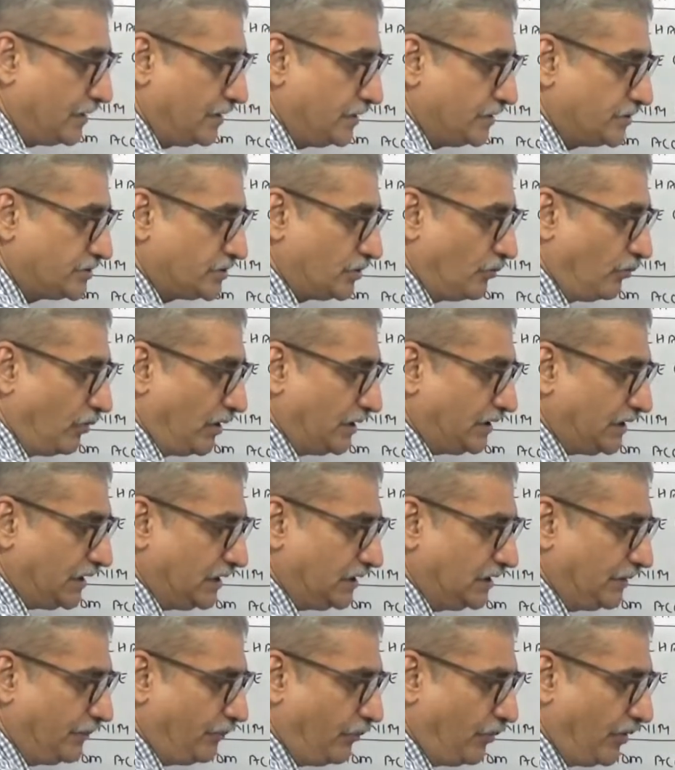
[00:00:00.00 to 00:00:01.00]
so what are
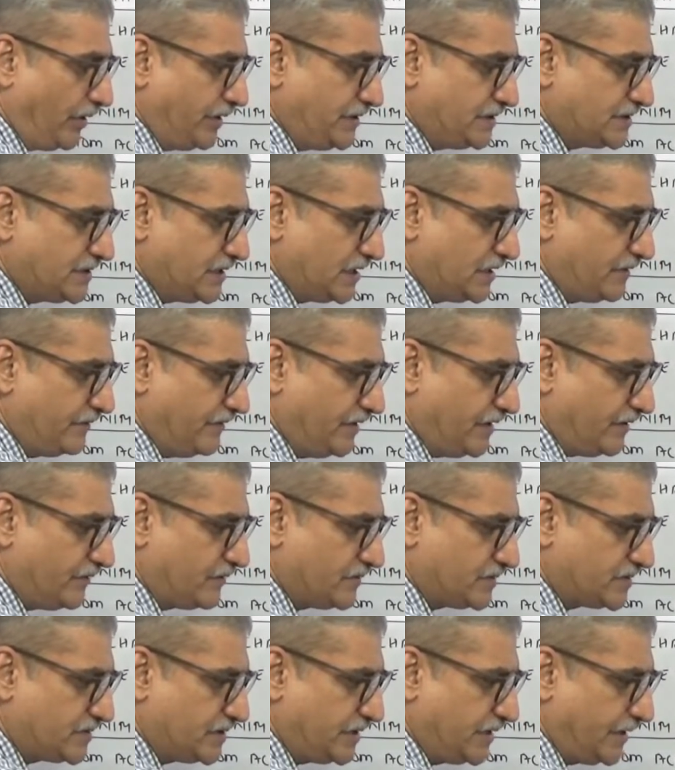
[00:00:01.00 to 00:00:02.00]
the points that we have
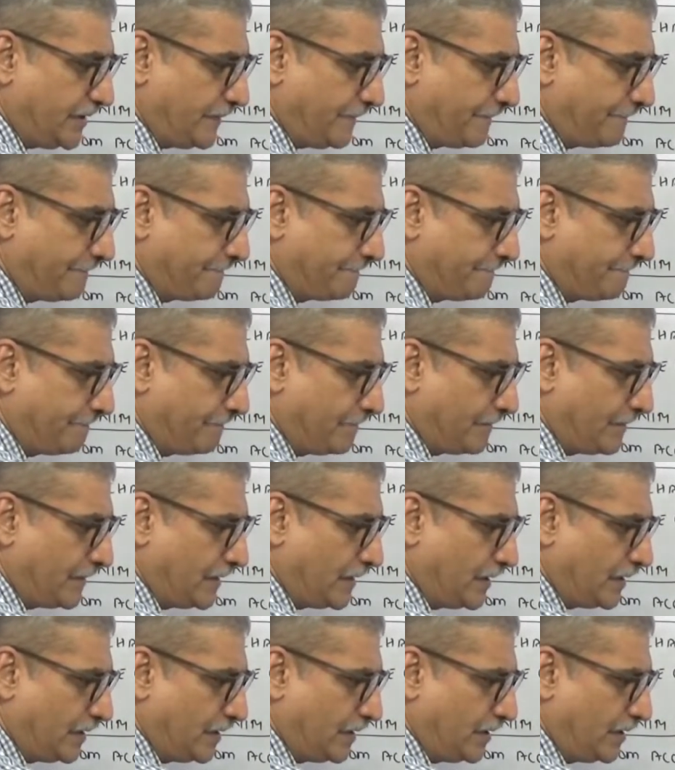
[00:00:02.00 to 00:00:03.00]
to see?
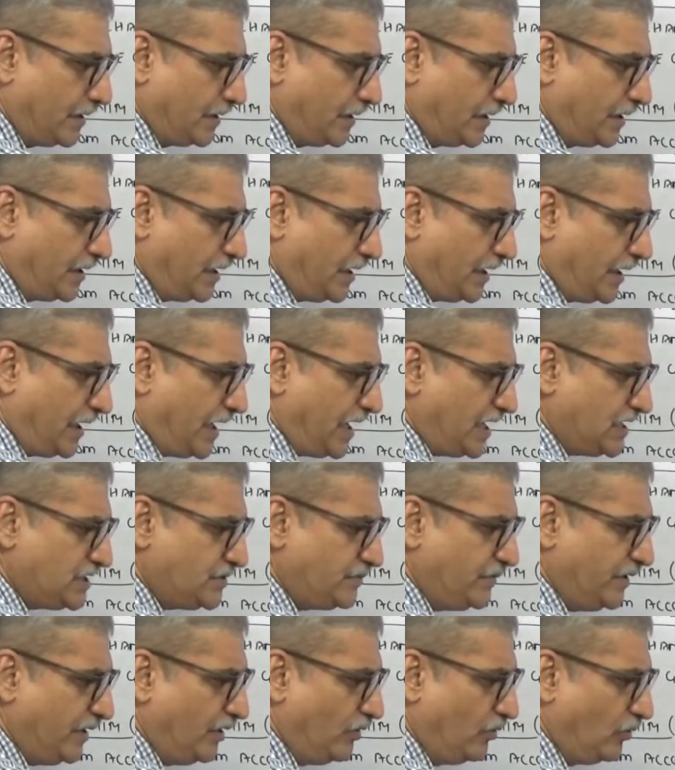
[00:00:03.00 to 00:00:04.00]
As
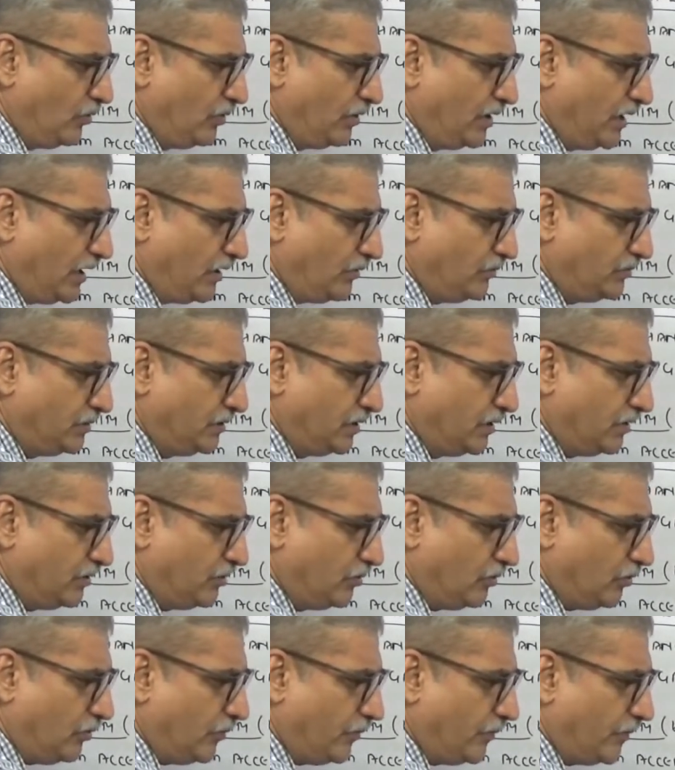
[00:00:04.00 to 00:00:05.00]
we go down the
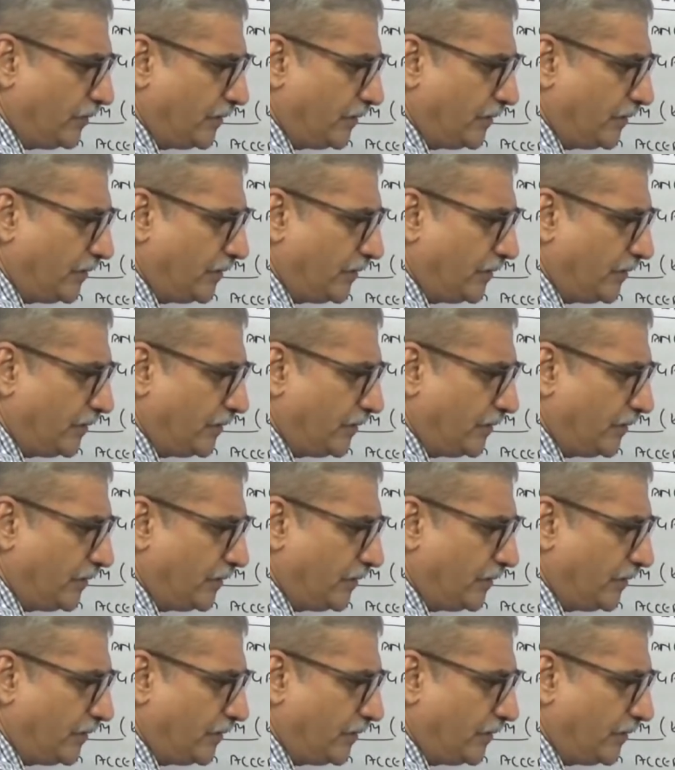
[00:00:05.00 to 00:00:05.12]
group,